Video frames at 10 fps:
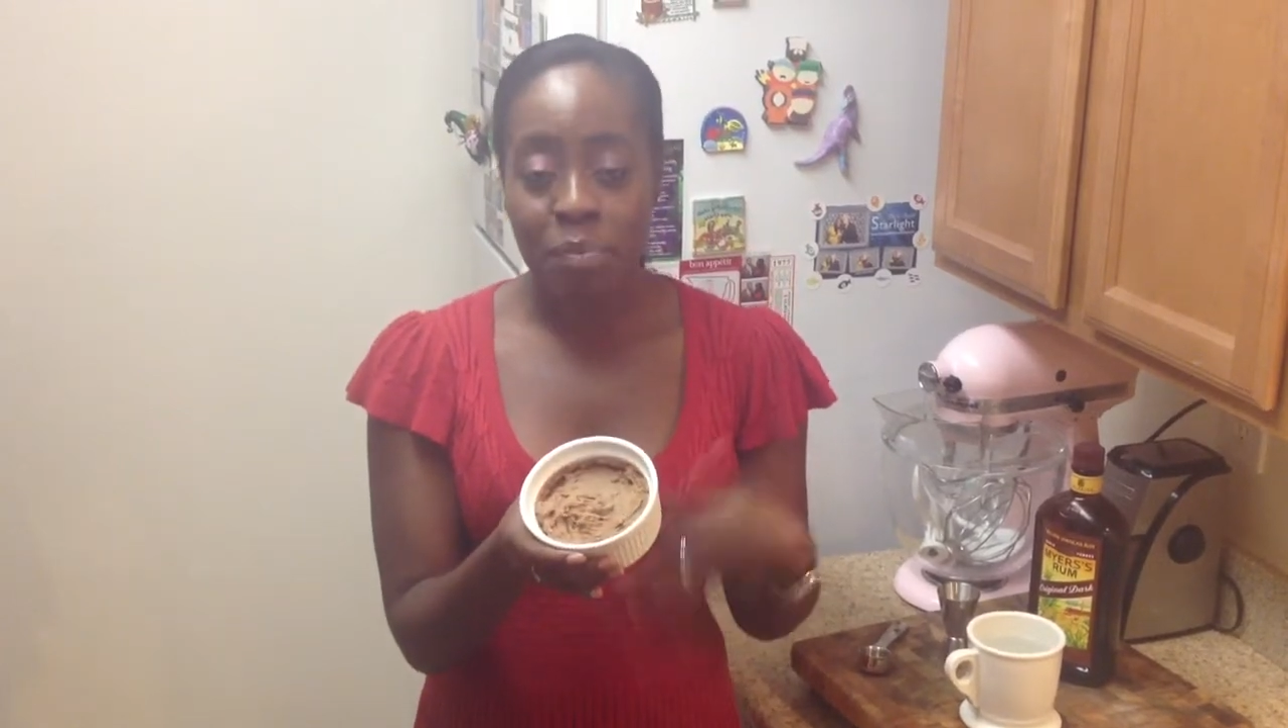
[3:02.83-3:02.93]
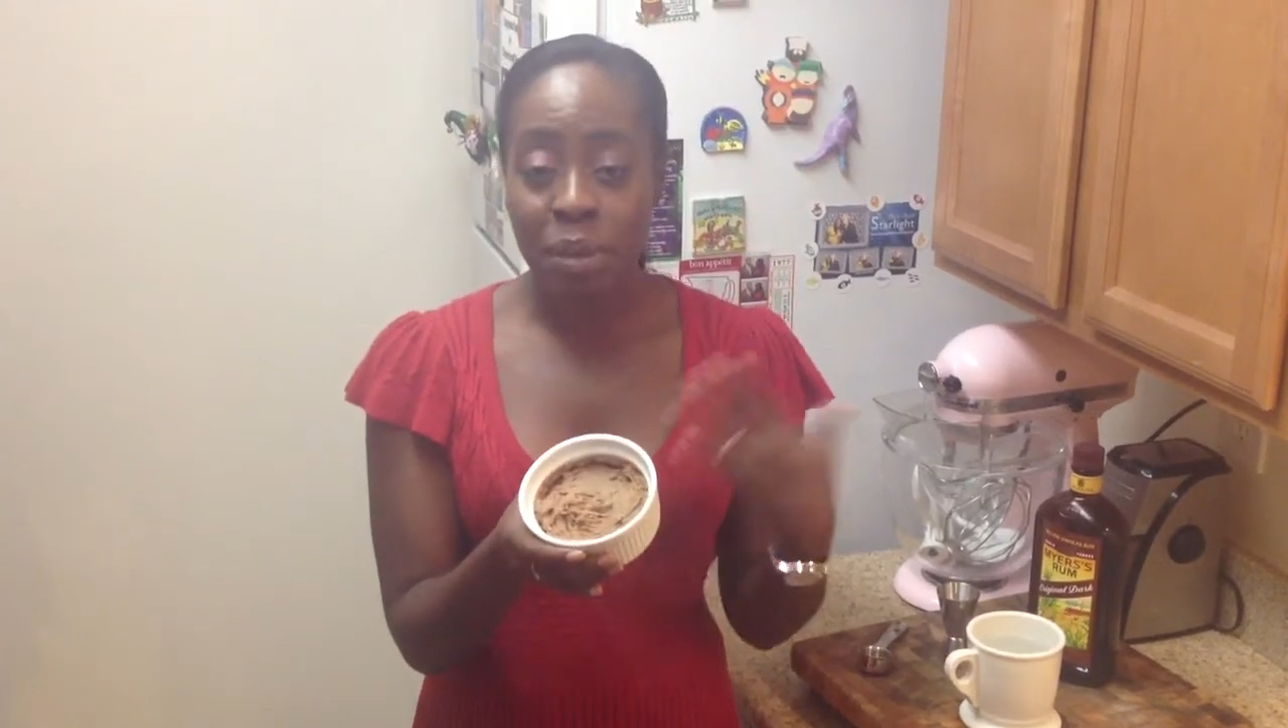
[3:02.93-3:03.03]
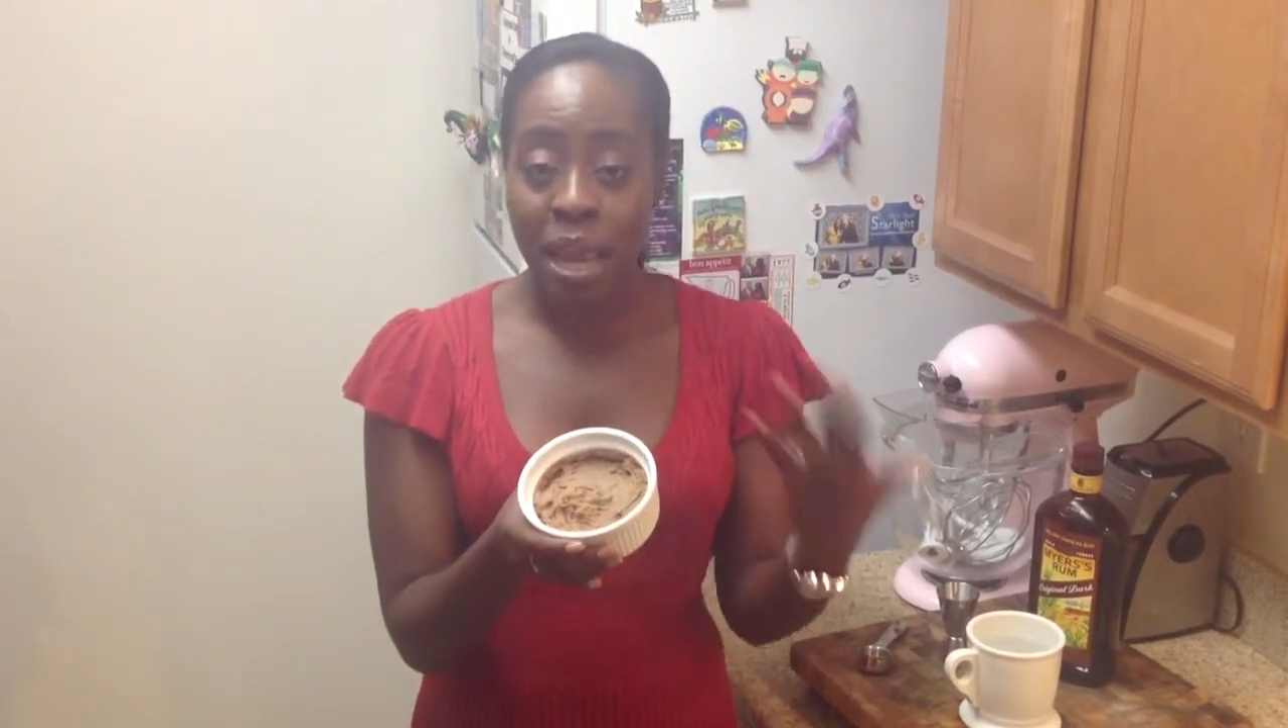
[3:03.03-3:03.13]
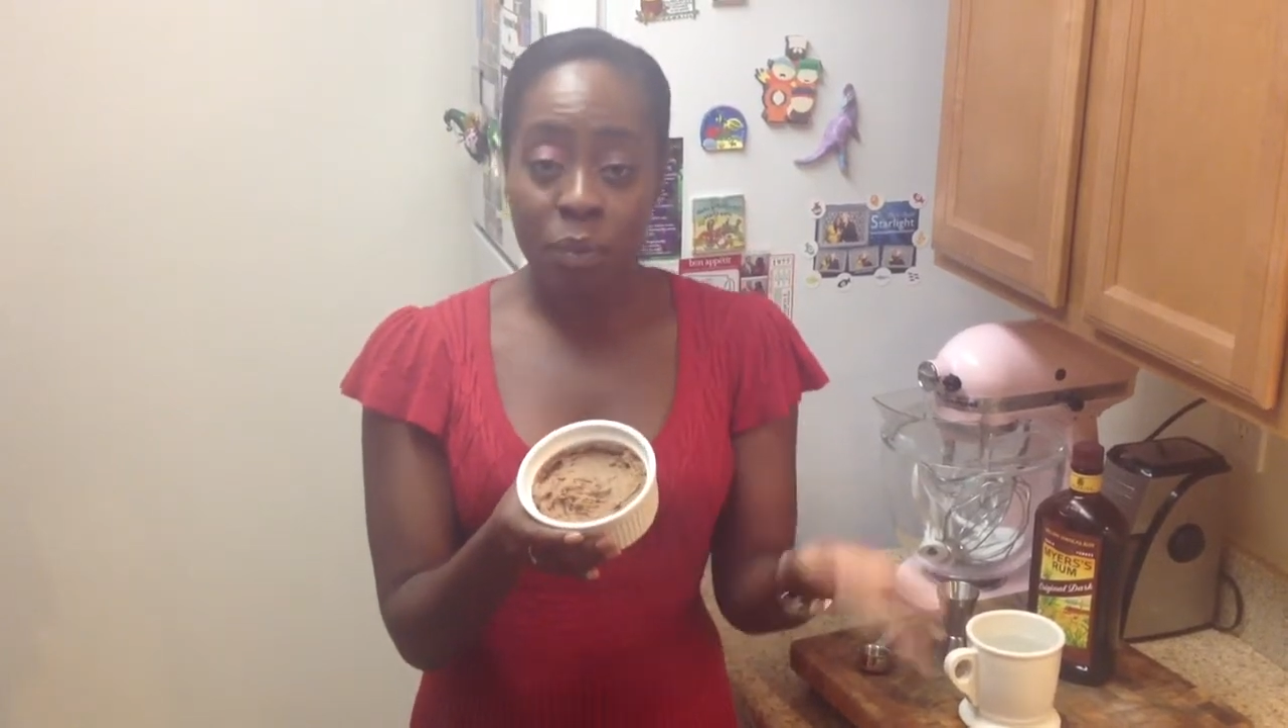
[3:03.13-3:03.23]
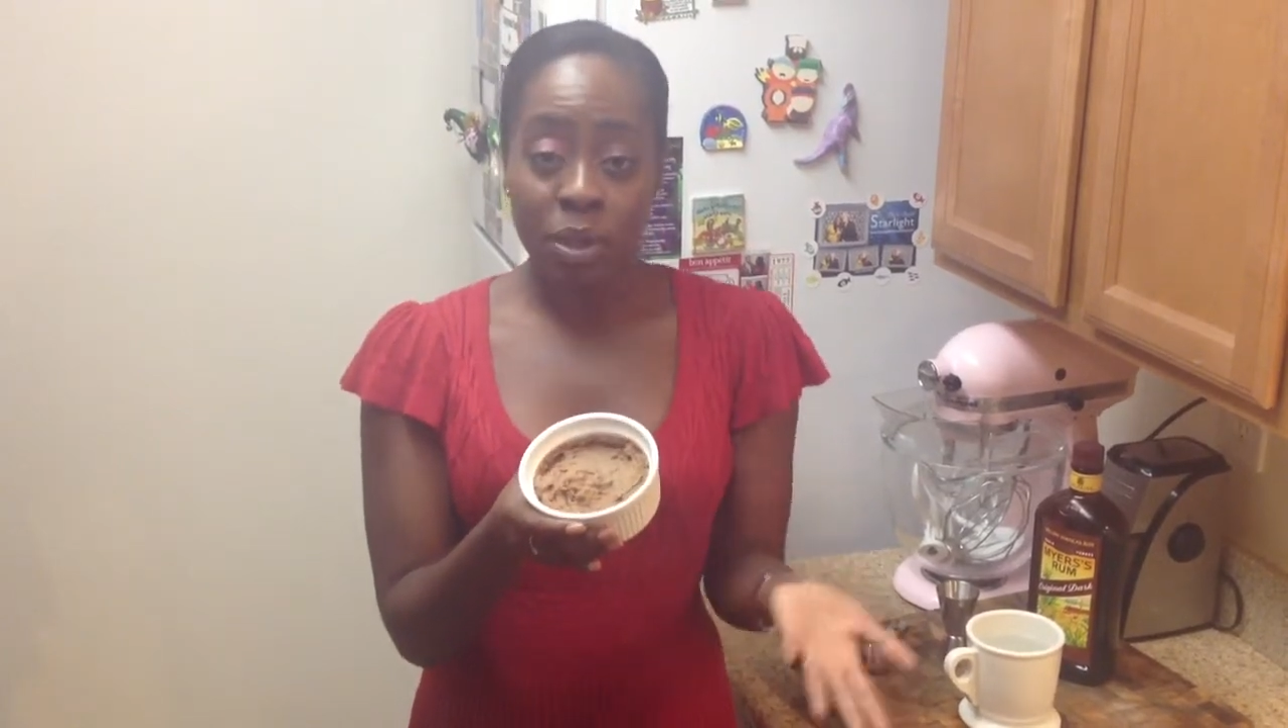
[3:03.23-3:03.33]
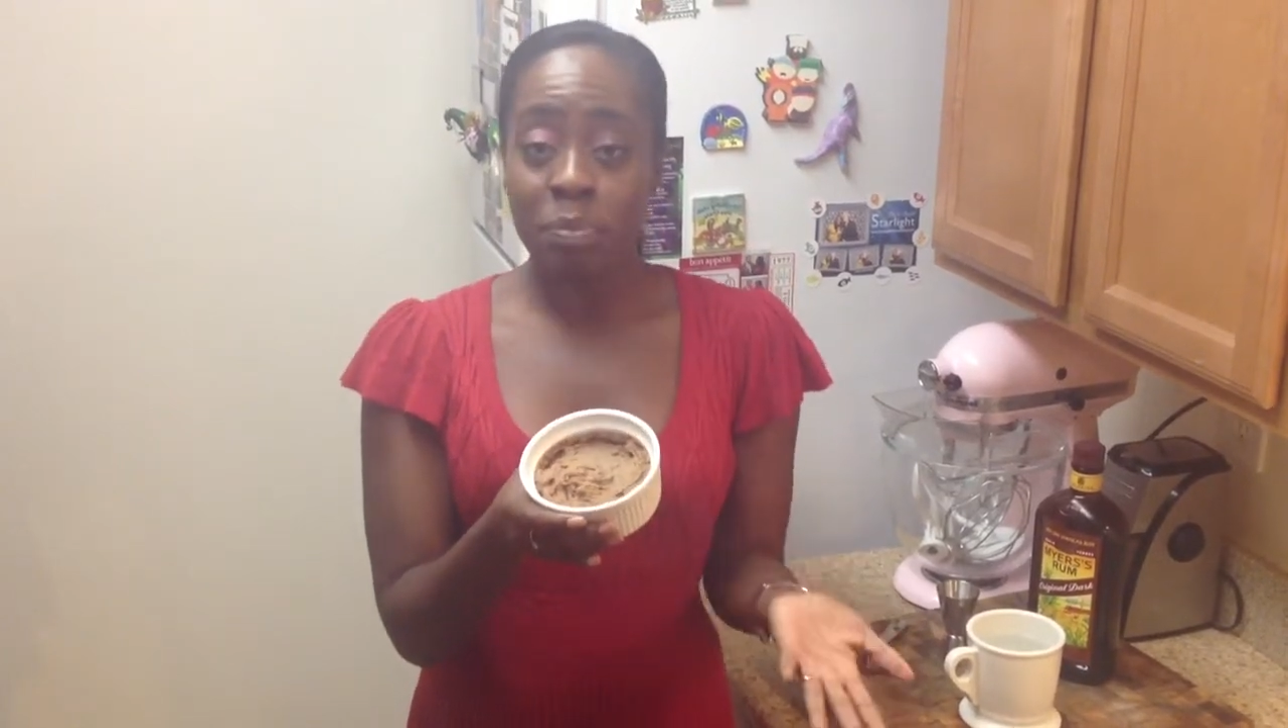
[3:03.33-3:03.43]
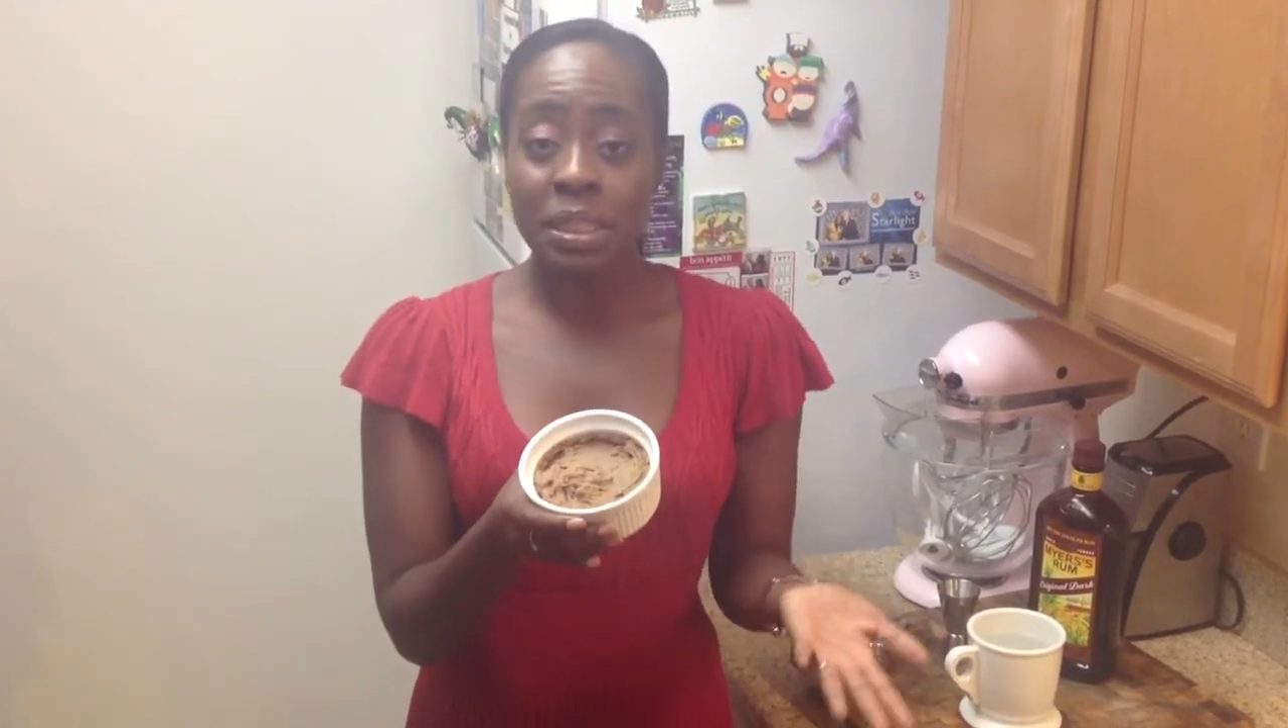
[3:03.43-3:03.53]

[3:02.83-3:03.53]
but I will be